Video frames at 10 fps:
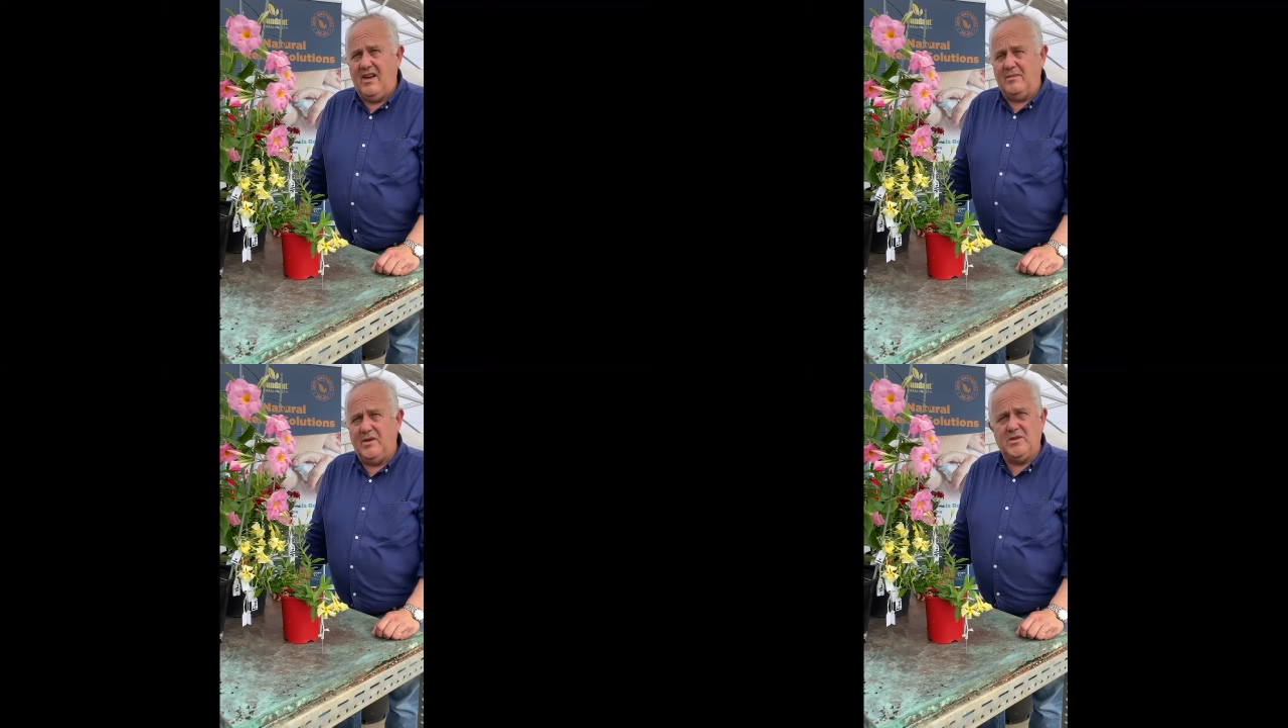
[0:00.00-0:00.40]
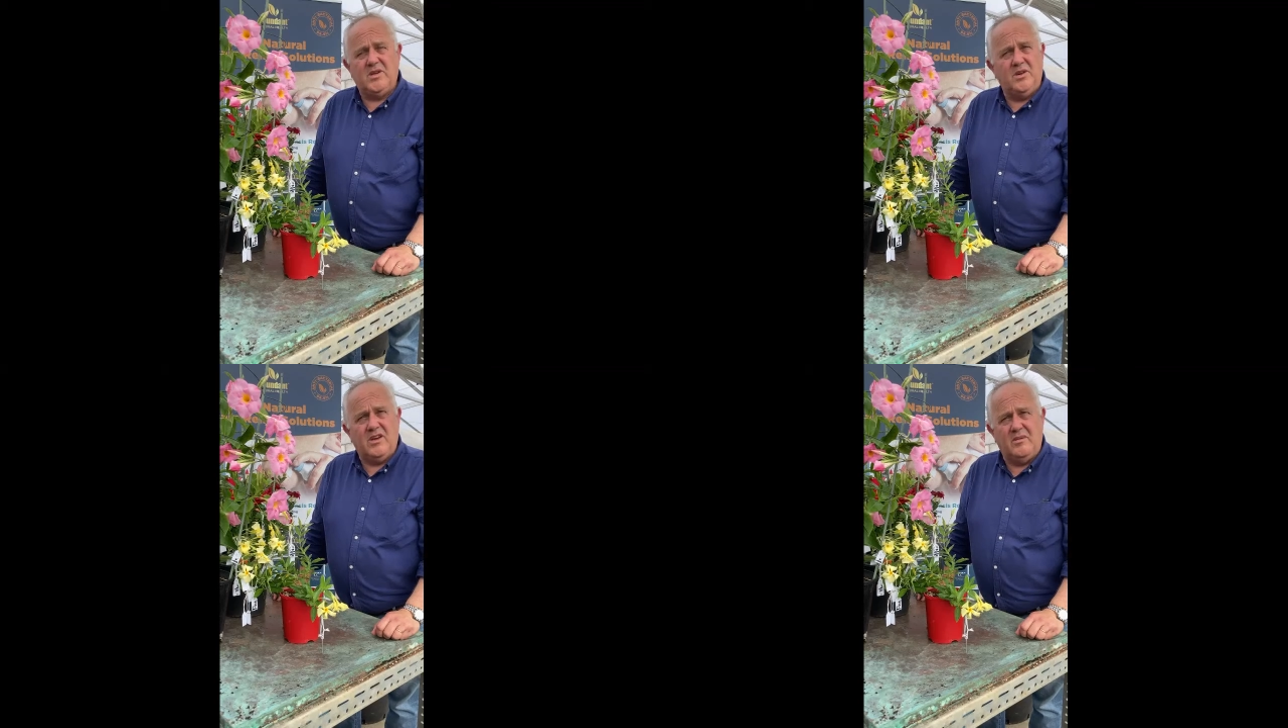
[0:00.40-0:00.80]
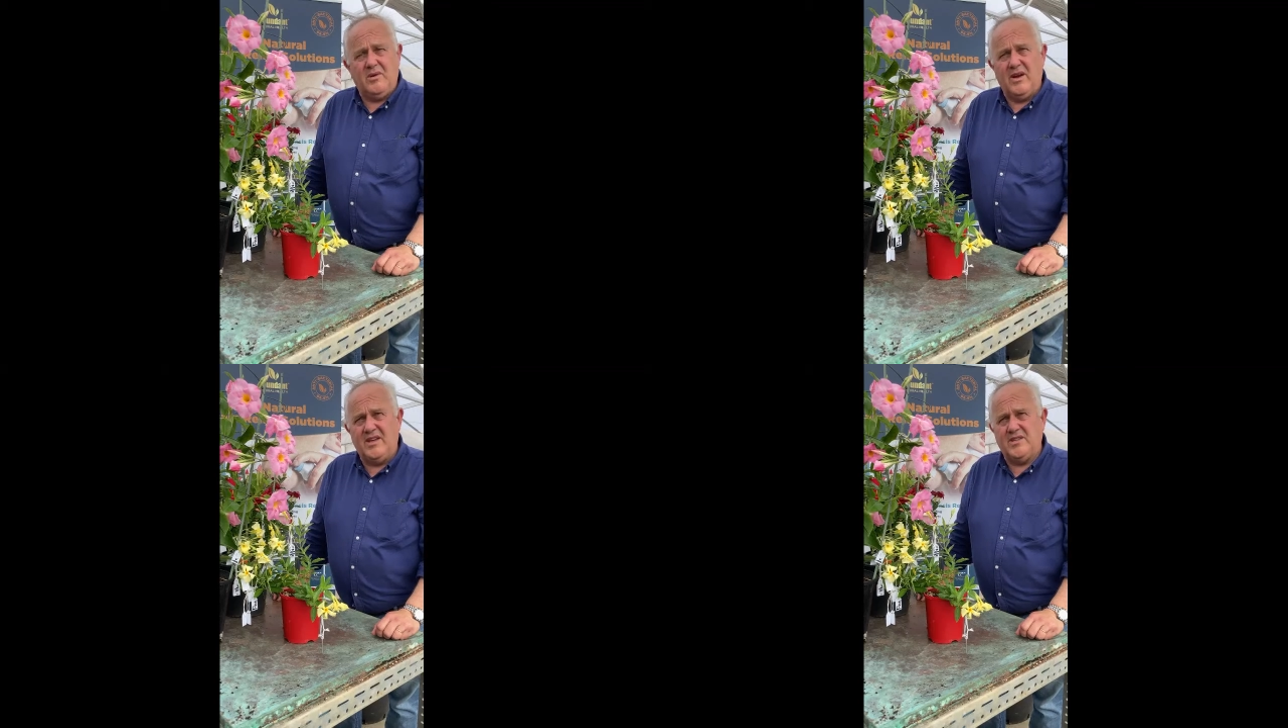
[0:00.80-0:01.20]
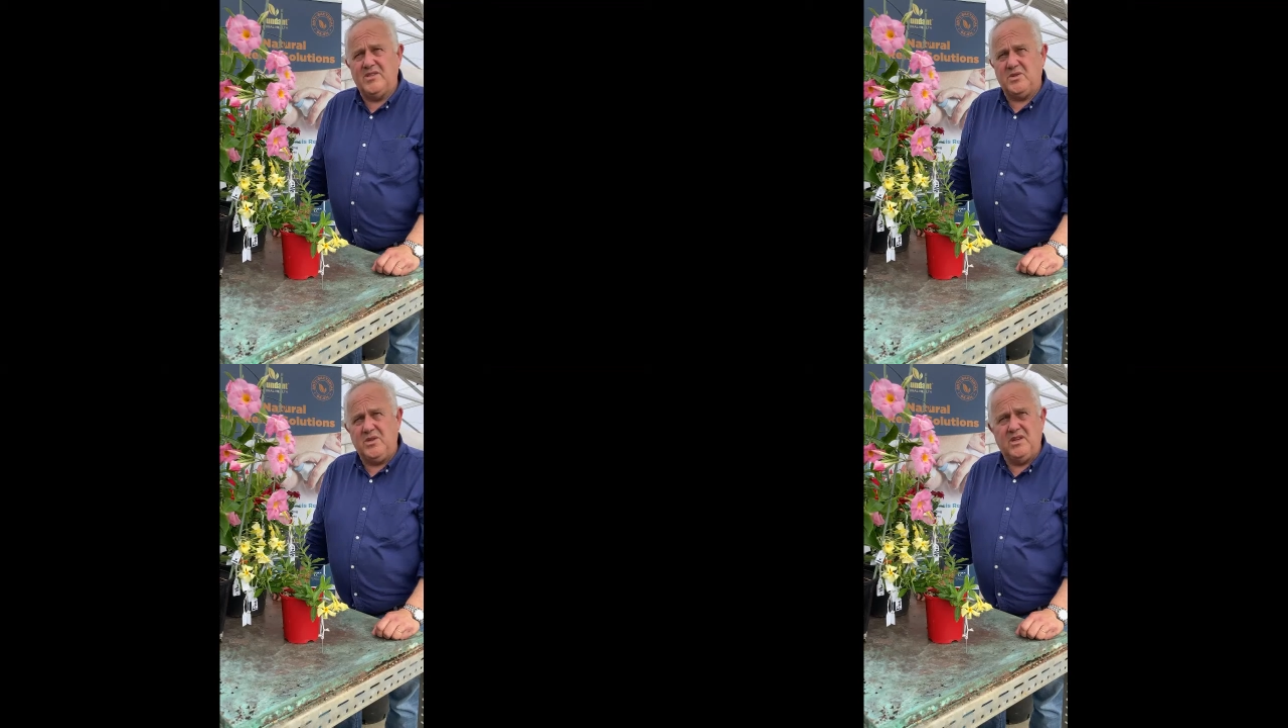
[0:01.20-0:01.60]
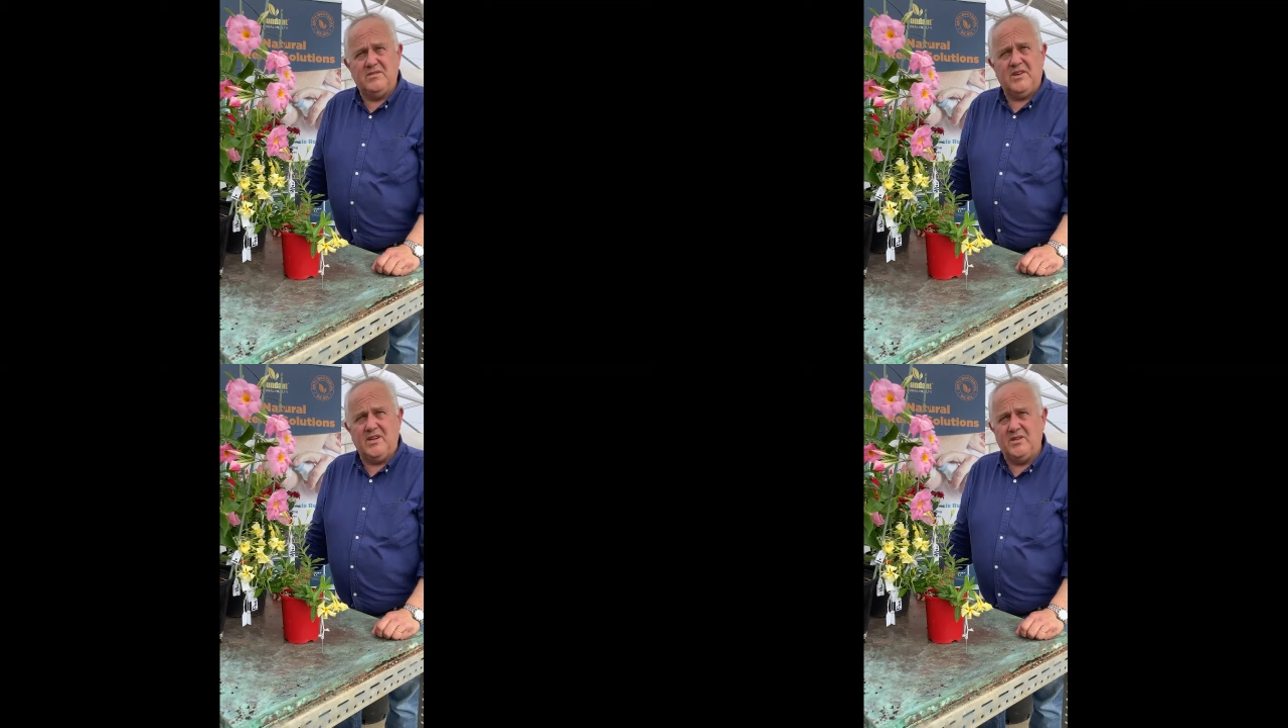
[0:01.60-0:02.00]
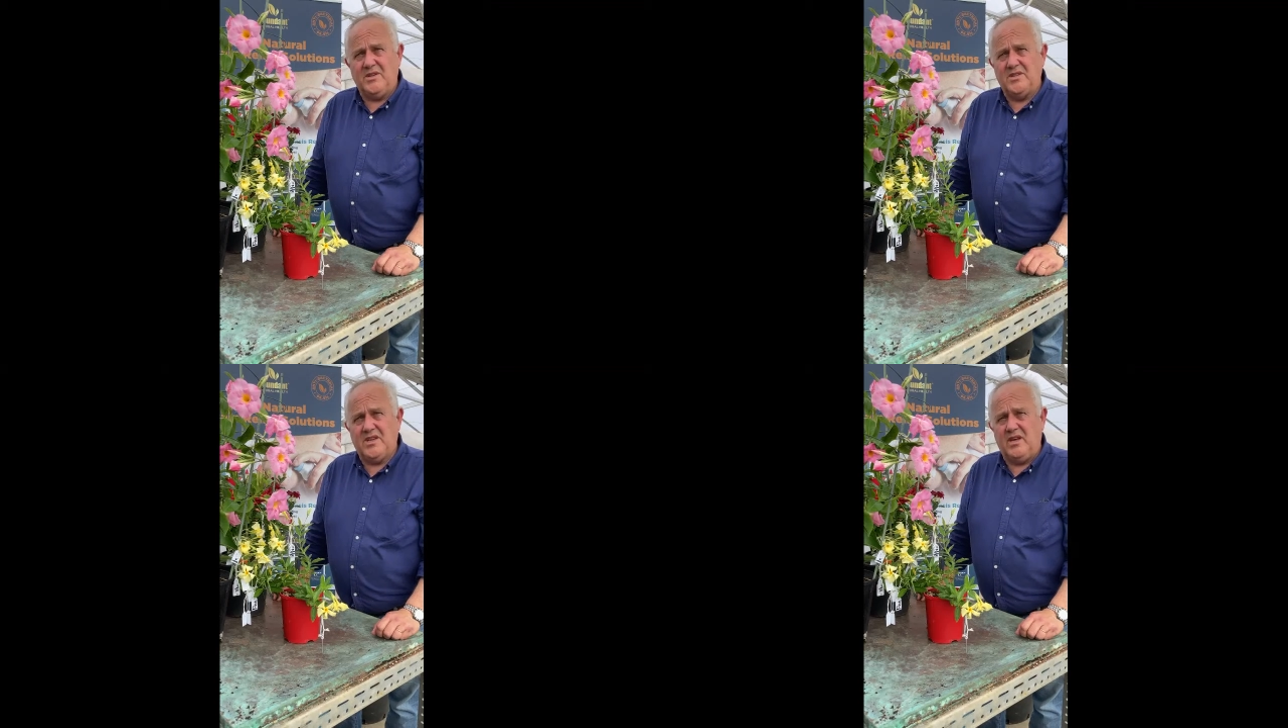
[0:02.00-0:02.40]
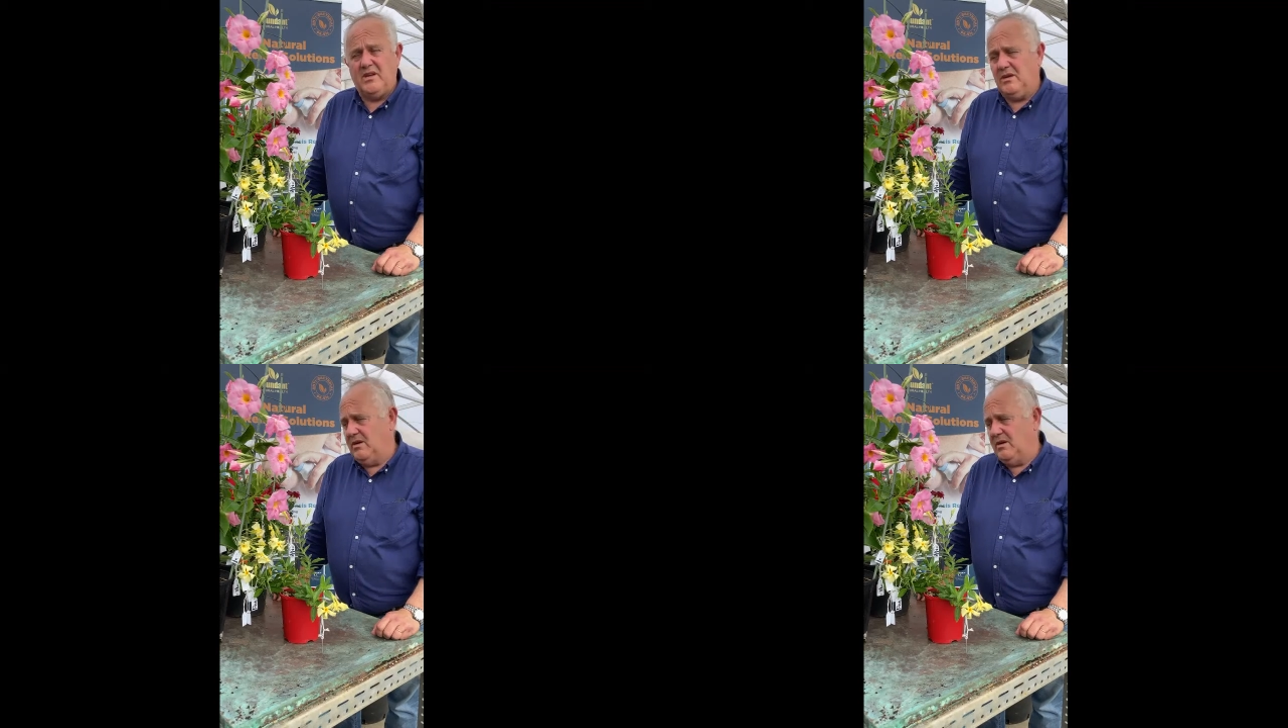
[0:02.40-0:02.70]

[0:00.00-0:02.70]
because cucumber has a soothing effect on the skin.